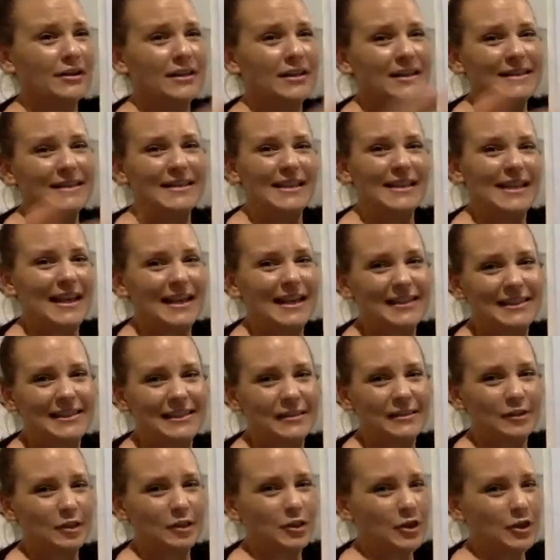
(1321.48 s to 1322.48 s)
Denise
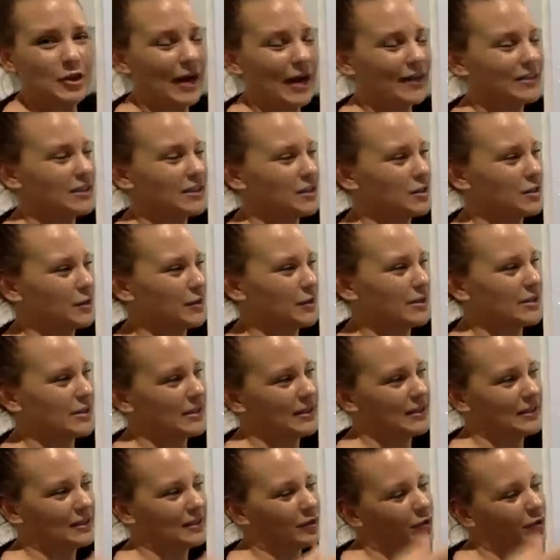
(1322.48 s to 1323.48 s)
is on track to do it
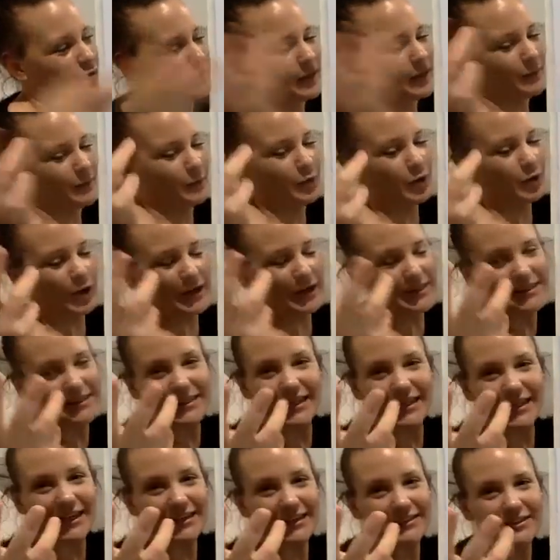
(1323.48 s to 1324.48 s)
in some
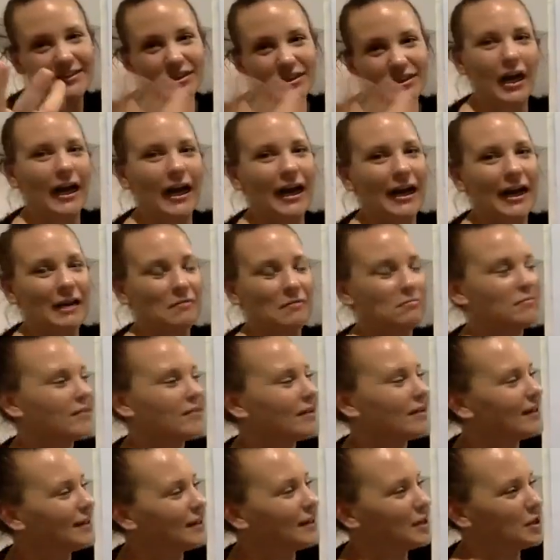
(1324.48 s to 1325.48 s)
crazy ass time.
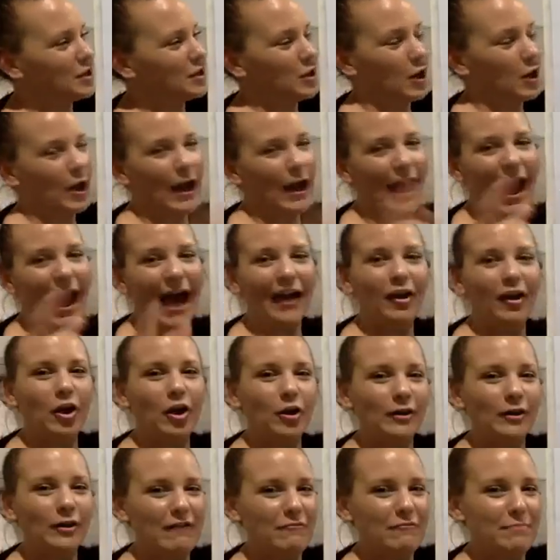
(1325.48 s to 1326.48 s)
How
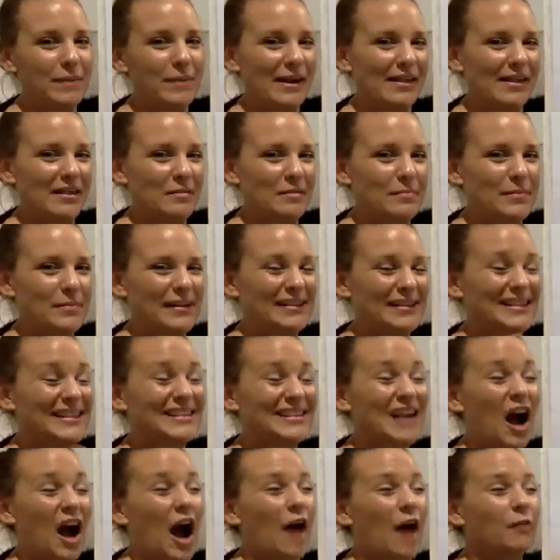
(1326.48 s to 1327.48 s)
long they've been in the
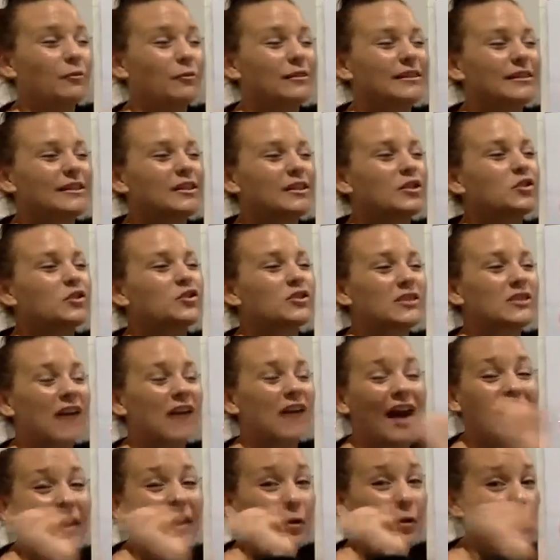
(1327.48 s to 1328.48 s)
business, I was
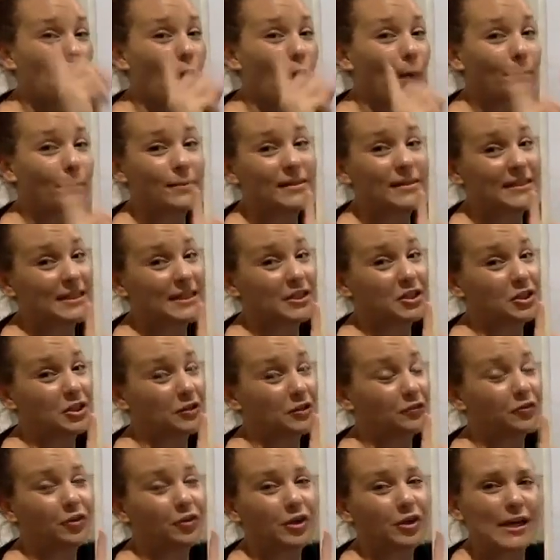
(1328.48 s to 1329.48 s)
stuck at one
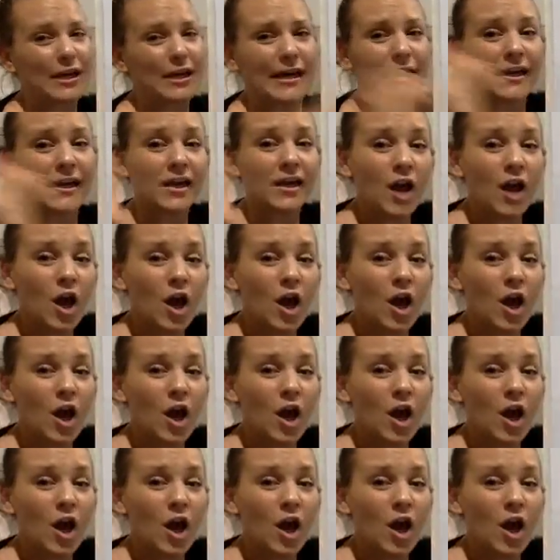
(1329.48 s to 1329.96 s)
position for a year.